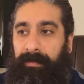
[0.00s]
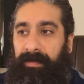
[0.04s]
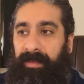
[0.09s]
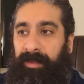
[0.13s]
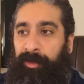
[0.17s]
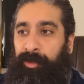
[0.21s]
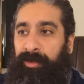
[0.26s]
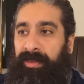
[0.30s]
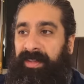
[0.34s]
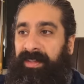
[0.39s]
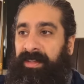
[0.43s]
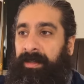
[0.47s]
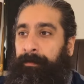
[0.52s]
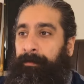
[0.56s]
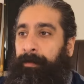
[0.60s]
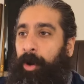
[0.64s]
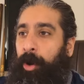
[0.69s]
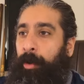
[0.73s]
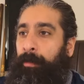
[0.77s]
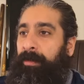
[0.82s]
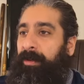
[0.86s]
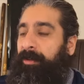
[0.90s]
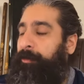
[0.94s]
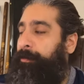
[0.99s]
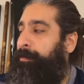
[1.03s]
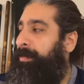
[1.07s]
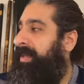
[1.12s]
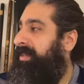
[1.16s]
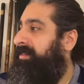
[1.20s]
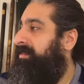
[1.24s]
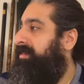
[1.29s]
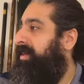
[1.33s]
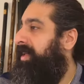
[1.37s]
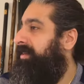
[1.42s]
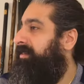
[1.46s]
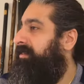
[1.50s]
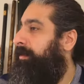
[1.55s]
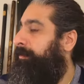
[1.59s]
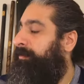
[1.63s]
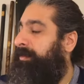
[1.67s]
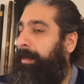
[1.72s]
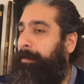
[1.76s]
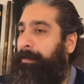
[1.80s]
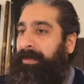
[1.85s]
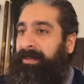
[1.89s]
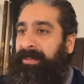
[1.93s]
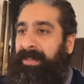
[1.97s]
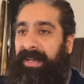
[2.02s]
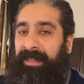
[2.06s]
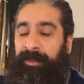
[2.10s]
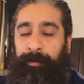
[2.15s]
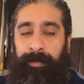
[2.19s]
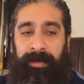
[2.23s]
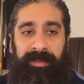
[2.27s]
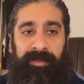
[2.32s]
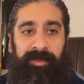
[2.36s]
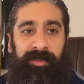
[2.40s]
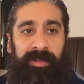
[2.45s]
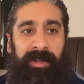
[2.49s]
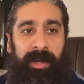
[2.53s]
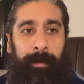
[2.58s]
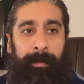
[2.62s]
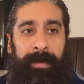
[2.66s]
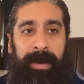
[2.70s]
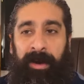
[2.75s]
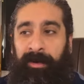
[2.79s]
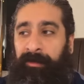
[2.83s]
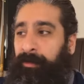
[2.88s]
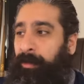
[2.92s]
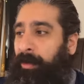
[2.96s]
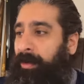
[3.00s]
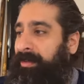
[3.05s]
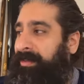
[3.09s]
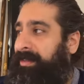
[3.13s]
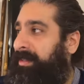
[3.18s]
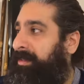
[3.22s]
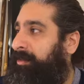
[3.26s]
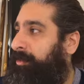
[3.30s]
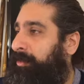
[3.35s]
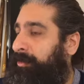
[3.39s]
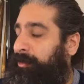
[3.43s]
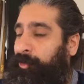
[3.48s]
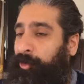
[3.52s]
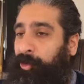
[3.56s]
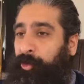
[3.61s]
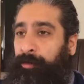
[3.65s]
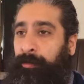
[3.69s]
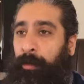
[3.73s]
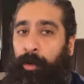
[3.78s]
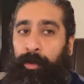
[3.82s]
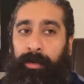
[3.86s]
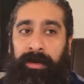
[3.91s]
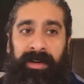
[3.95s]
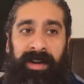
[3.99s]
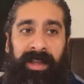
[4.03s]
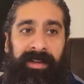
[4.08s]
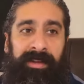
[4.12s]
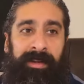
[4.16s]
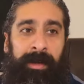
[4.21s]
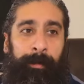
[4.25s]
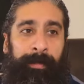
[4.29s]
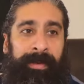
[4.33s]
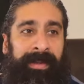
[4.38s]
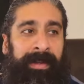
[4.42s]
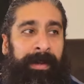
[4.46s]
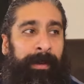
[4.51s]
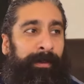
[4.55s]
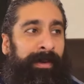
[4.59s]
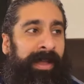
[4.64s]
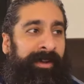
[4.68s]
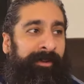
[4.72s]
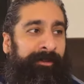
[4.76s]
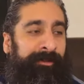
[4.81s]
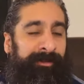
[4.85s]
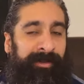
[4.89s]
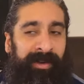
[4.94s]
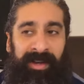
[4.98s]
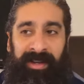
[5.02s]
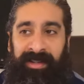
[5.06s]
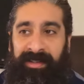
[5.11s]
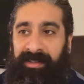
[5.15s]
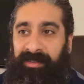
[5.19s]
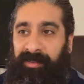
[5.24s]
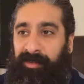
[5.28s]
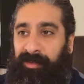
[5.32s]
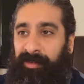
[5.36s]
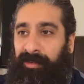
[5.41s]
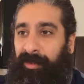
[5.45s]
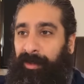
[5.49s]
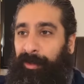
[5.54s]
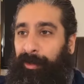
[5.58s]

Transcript: You think the bottomless pit's like some type of nice place to come out of? What, the smoke like coming out like furnace?